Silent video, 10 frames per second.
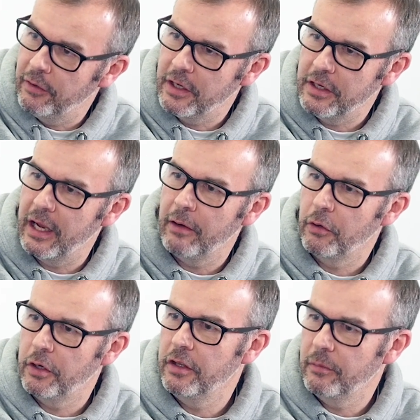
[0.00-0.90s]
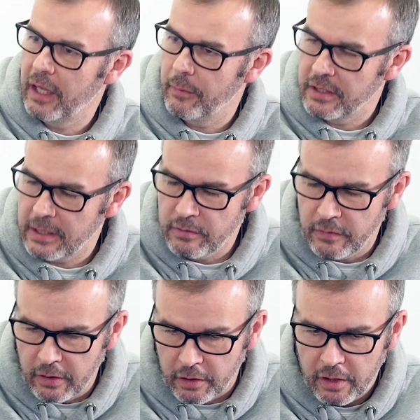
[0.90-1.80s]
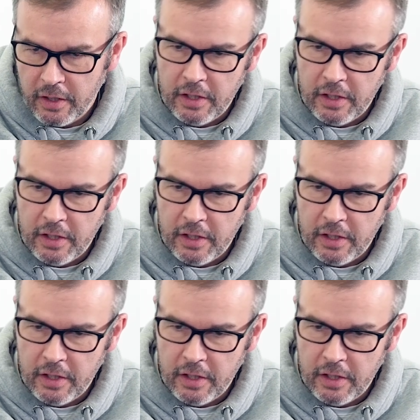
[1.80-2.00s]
and then you now look at how many Teams we got.